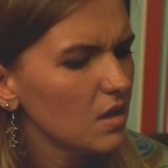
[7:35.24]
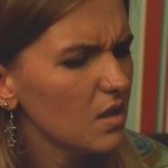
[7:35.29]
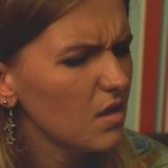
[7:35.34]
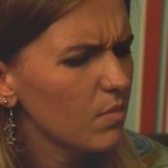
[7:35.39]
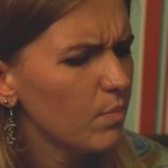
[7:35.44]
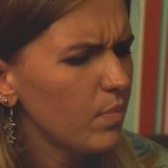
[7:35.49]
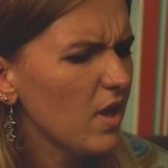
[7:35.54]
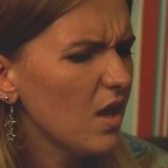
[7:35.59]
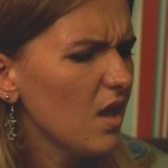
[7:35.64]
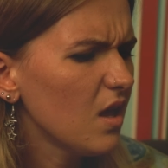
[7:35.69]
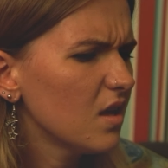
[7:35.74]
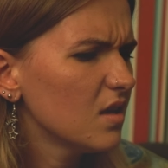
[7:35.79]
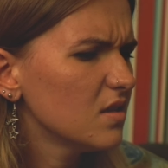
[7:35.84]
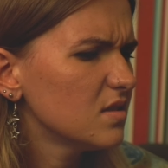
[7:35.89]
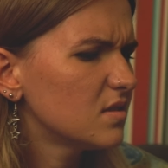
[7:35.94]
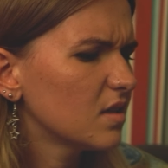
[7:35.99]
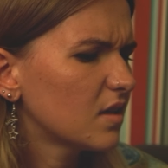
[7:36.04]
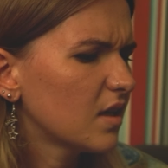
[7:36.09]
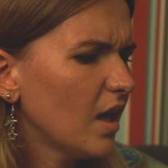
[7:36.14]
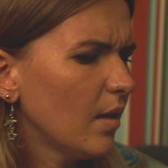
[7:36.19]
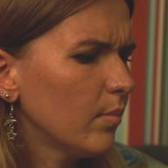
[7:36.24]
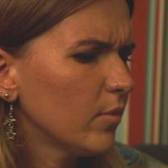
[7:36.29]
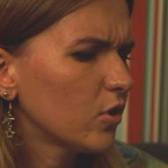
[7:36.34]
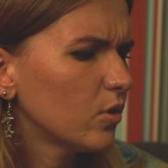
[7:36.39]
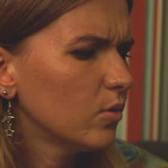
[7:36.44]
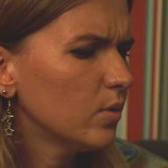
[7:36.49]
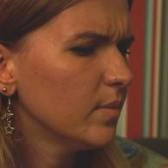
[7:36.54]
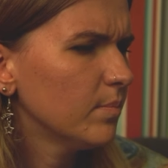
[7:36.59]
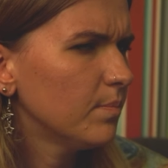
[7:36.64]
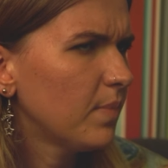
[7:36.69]
It appears the
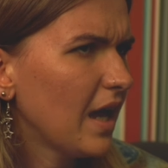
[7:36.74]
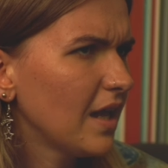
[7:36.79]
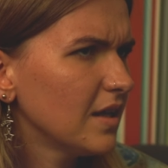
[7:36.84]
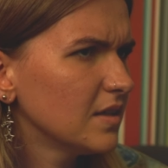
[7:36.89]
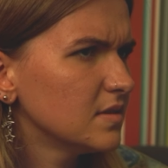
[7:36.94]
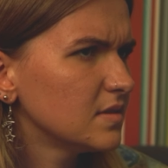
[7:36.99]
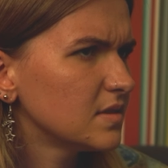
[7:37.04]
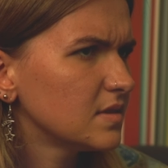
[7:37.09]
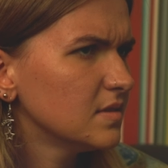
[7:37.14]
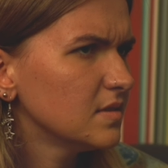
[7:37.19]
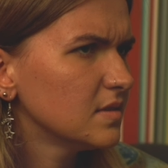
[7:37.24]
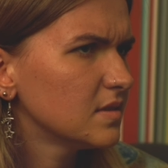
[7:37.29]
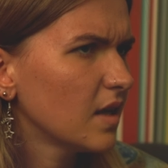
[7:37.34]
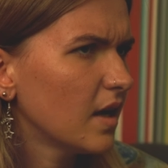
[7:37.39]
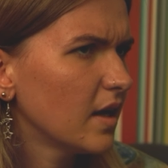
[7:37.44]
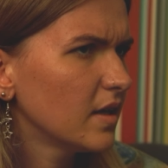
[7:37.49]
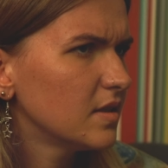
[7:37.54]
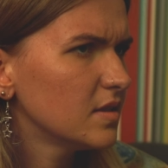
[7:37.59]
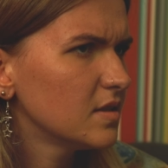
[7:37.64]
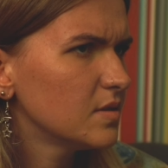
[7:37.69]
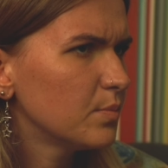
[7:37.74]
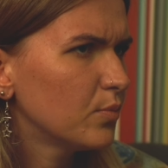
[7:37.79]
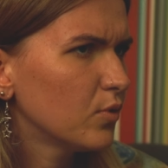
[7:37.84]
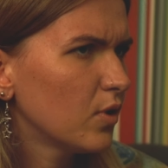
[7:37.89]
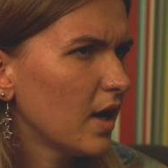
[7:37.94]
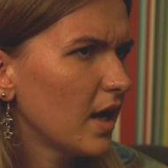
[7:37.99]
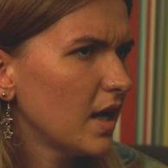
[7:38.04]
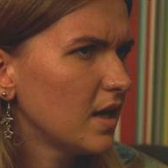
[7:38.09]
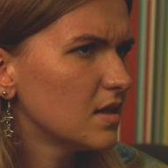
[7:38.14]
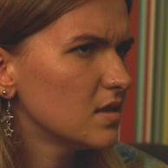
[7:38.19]
chemical imbalance inside his
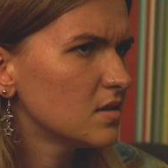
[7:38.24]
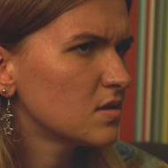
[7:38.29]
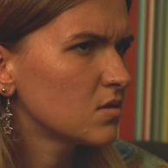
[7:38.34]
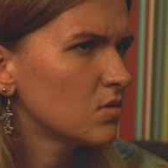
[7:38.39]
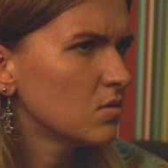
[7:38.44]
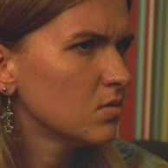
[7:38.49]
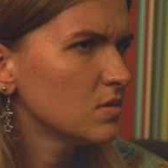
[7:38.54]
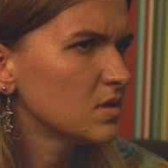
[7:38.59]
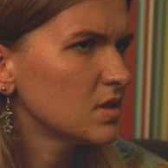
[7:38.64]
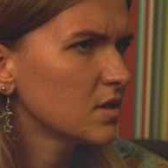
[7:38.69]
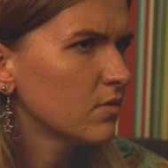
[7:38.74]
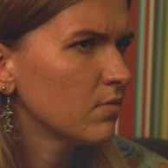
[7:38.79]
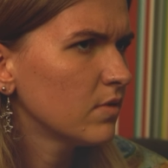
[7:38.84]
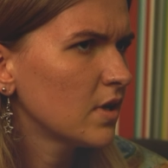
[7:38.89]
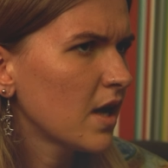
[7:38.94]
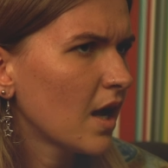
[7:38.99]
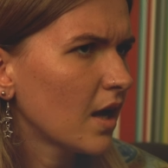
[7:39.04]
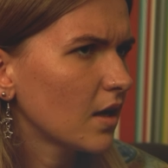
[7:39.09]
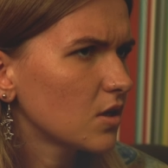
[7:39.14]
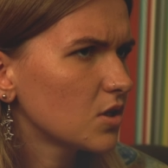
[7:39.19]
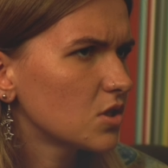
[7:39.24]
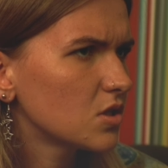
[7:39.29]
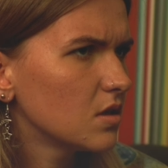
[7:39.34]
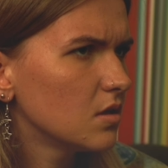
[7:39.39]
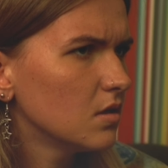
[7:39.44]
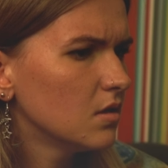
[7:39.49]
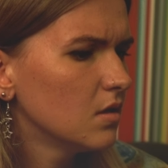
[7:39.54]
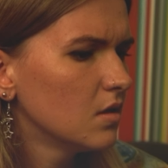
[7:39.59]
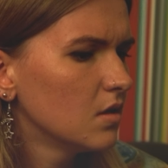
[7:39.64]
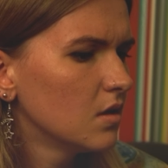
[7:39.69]
brain is causing a
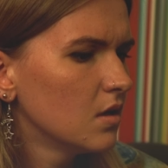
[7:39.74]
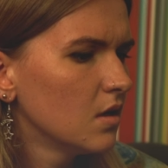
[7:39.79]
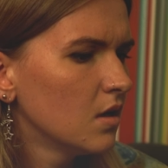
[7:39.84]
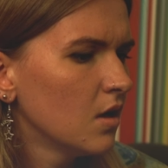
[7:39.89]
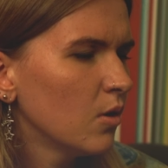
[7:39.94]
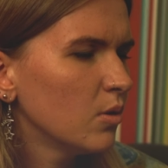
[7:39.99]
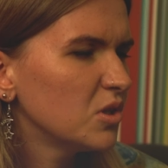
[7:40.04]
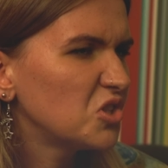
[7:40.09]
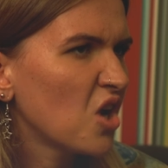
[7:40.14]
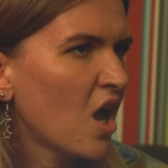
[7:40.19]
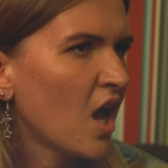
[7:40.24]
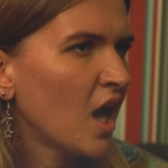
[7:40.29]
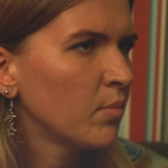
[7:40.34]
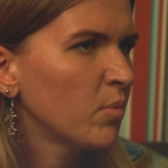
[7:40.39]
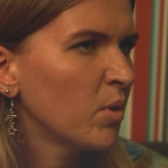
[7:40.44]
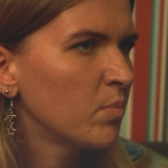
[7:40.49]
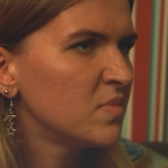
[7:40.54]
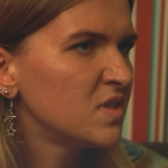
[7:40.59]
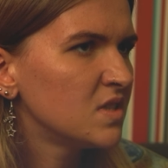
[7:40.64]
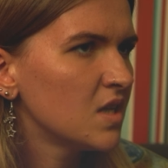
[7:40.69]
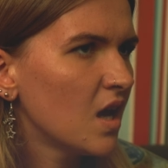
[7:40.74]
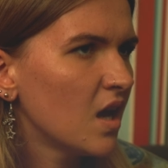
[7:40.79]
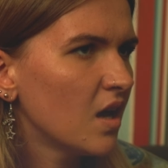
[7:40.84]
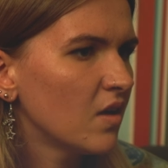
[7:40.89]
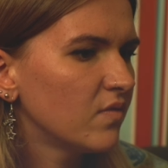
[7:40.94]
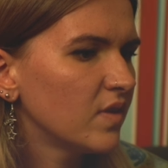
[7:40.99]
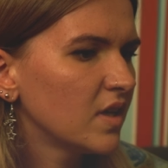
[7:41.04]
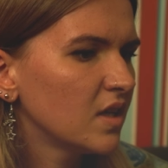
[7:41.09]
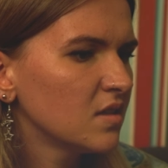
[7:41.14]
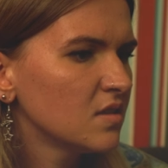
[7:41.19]
reaction, which I'm
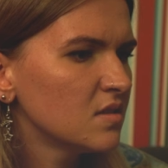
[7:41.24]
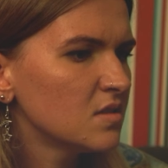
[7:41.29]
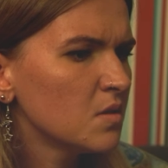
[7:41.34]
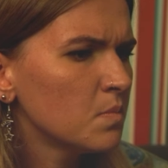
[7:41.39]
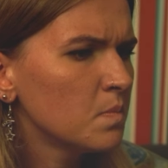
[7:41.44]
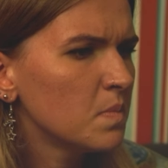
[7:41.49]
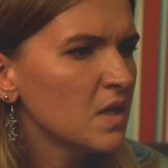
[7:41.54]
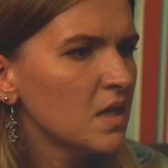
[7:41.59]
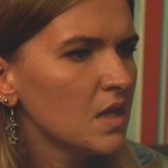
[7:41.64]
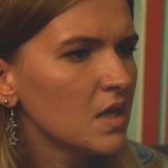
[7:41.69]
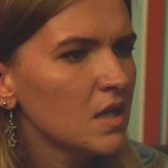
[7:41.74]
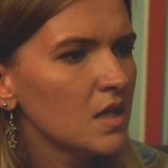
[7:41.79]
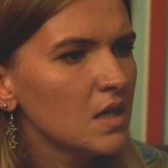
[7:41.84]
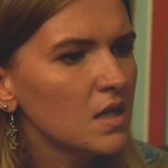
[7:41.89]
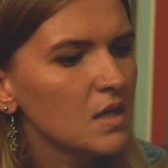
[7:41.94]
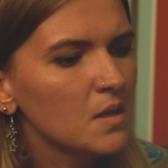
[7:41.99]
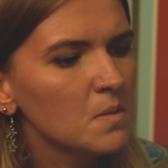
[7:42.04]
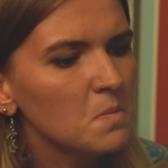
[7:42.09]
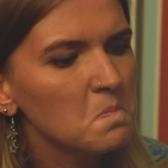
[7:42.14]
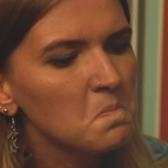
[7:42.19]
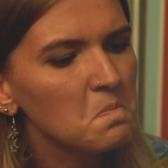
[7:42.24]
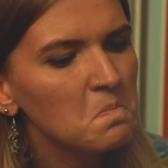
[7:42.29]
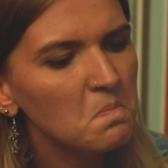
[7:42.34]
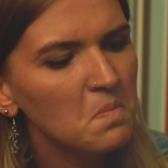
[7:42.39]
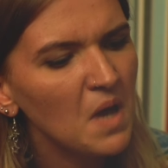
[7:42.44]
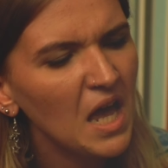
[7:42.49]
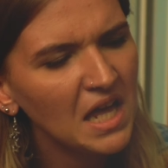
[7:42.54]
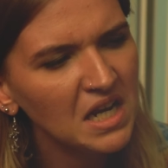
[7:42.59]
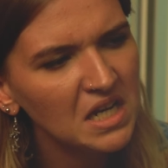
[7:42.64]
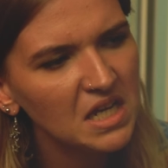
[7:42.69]
observing to be
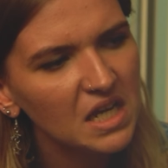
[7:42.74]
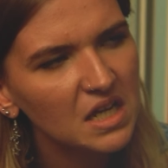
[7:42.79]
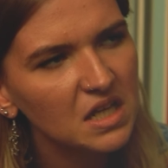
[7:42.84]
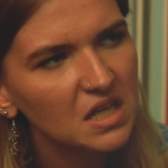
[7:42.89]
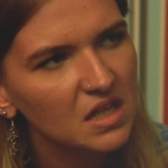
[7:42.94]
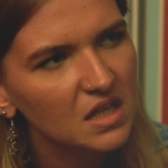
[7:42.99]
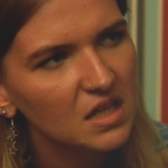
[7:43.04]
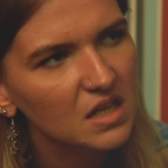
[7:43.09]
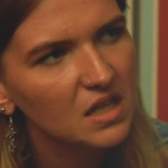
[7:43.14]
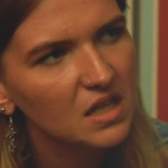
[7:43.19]
panic.